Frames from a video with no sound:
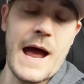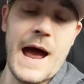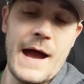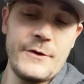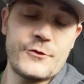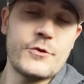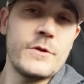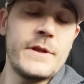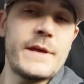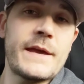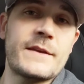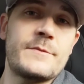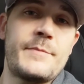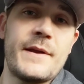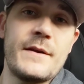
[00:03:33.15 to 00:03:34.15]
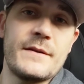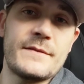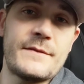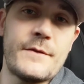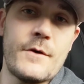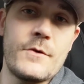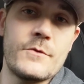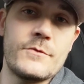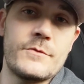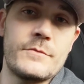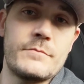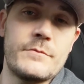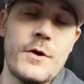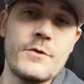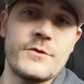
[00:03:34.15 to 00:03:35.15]
I truly experienced
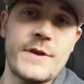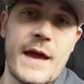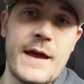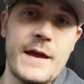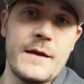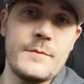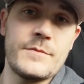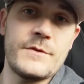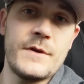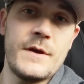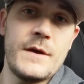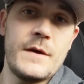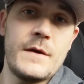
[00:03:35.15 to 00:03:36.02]
those those games,